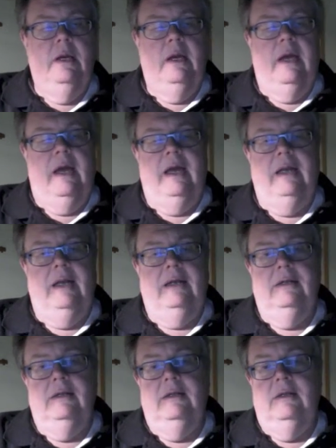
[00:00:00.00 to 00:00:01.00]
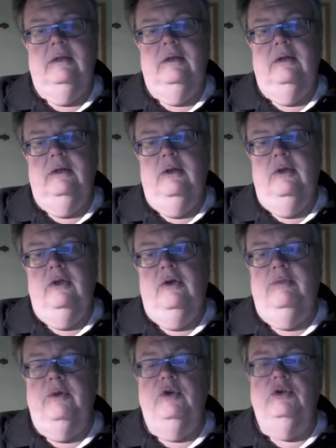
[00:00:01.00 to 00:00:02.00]
And though
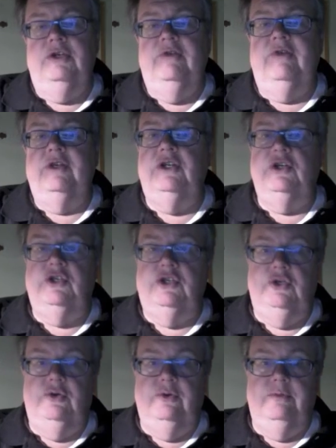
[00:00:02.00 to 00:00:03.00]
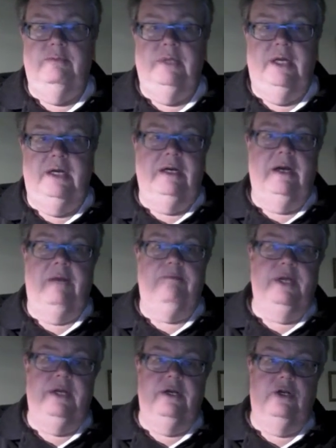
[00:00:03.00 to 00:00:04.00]
most of us assumed that it had
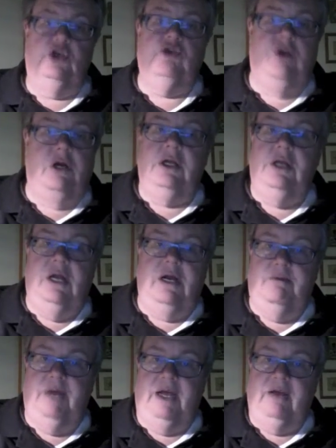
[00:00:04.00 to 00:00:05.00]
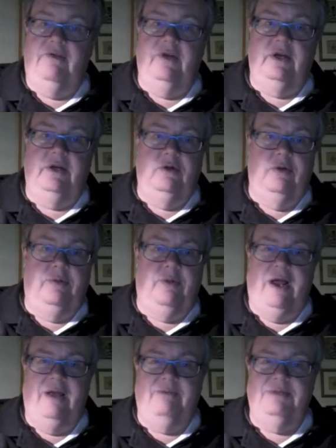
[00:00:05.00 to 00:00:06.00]
been a truck that had backfired or
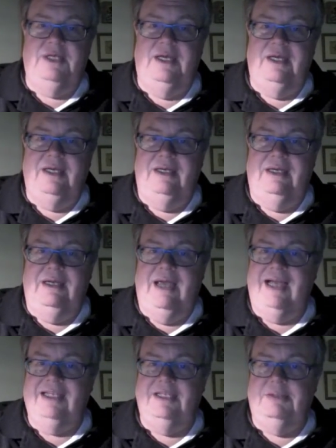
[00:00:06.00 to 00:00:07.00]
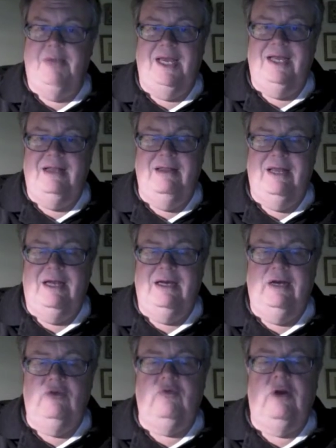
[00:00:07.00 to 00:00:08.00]
perhaps a gas main that
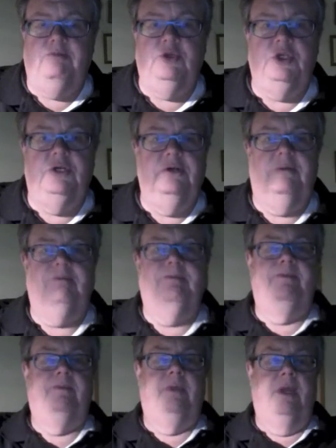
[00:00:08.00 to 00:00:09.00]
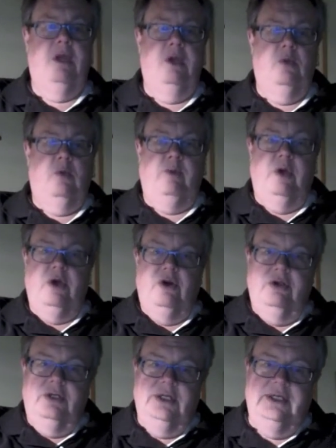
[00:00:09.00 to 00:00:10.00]
had ruptured, when we
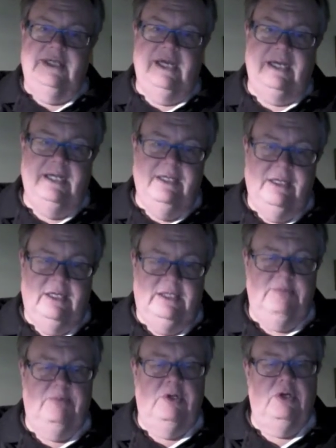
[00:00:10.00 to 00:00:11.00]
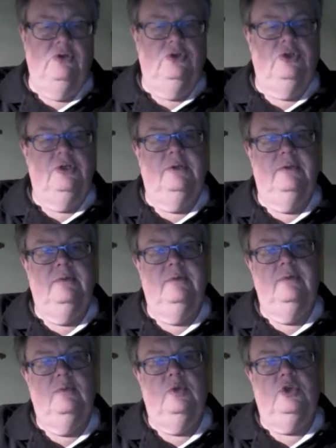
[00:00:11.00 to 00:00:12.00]
heard the second explosion,
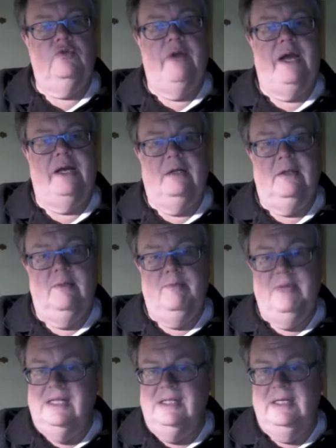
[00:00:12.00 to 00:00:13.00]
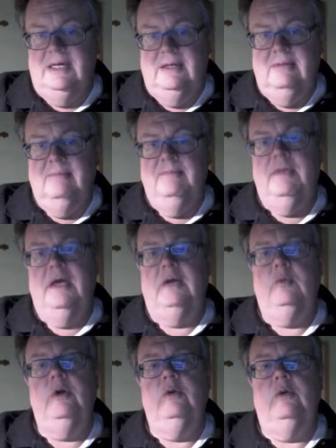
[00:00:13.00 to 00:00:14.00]
which rattled the building that
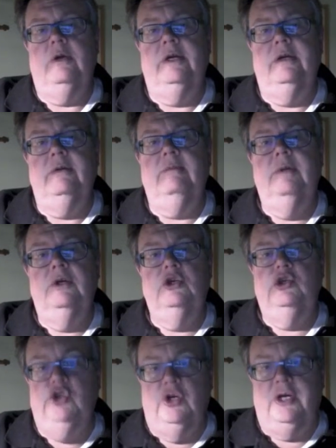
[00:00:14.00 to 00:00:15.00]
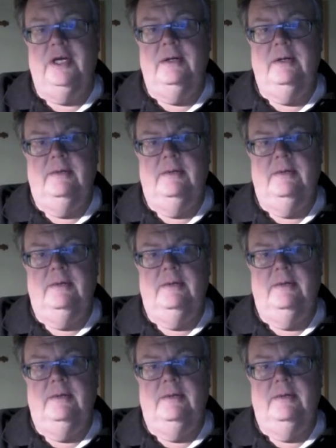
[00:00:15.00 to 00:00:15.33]
we were in, shook it,